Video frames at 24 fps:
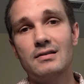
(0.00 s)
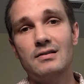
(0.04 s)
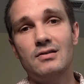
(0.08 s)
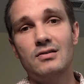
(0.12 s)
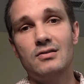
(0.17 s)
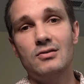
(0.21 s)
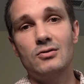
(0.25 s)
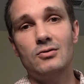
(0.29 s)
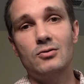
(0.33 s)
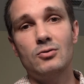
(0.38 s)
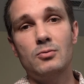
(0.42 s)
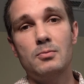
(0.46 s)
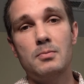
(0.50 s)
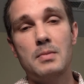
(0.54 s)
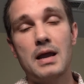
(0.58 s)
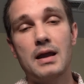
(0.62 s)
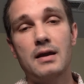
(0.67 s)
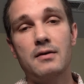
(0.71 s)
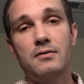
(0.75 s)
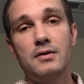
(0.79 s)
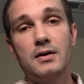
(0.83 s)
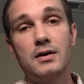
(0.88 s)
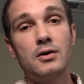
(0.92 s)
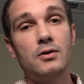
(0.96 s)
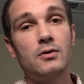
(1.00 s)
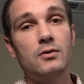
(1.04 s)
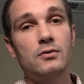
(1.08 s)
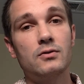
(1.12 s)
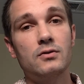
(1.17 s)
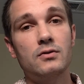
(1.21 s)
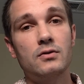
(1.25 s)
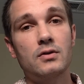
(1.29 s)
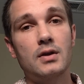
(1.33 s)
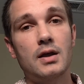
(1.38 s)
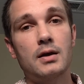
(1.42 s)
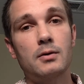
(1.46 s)
to make
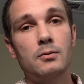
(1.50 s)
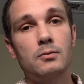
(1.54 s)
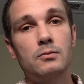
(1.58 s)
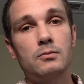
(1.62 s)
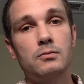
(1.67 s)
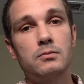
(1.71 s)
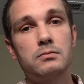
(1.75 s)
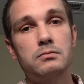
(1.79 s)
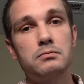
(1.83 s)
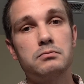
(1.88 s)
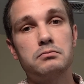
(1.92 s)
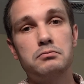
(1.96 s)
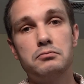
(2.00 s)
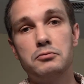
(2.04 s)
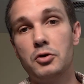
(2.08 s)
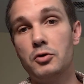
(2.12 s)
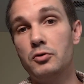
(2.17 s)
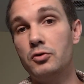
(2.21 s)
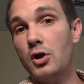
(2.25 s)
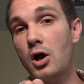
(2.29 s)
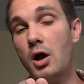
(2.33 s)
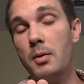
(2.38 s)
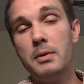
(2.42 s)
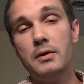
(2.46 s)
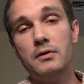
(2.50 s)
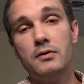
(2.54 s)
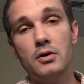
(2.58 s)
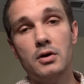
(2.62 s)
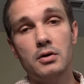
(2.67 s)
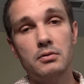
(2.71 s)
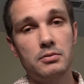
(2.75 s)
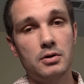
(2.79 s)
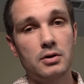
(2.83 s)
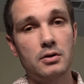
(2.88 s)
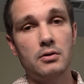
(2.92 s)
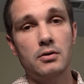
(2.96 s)
videos that you'd comment on.